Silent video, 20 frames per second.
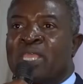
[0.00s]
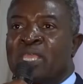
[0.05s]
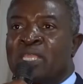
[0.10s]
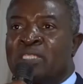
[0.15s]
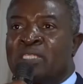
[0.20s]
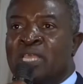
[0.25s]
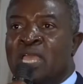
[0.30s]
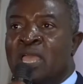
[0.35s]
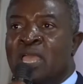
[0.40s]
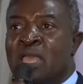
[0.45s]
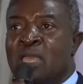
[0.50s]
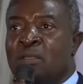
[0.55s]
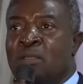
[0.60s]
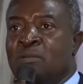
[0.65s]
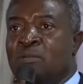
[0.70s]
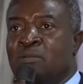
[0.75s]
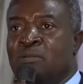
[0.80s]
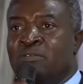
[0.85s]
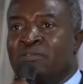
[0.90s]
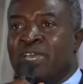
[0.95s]
it
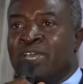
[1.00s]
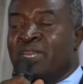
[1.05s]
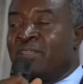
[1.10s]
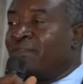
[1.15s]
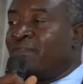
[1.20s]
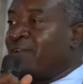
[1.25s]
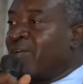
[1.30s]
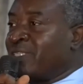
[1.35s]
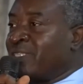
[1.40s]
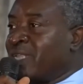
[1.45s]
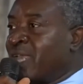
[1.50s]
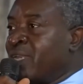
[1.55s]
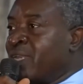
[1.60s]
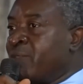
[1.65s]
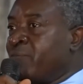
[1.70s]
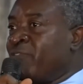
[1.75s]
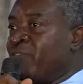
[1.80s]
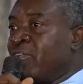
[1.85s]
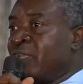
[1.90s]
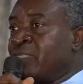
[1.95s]
very fast and
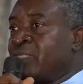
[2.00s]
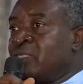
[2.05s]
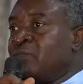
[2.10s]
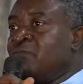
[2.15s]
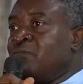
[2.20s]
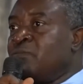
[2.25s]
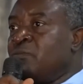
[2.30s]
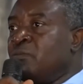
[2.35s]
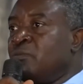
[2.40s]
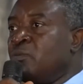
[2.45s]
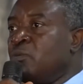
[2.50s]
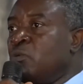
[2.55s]
effective,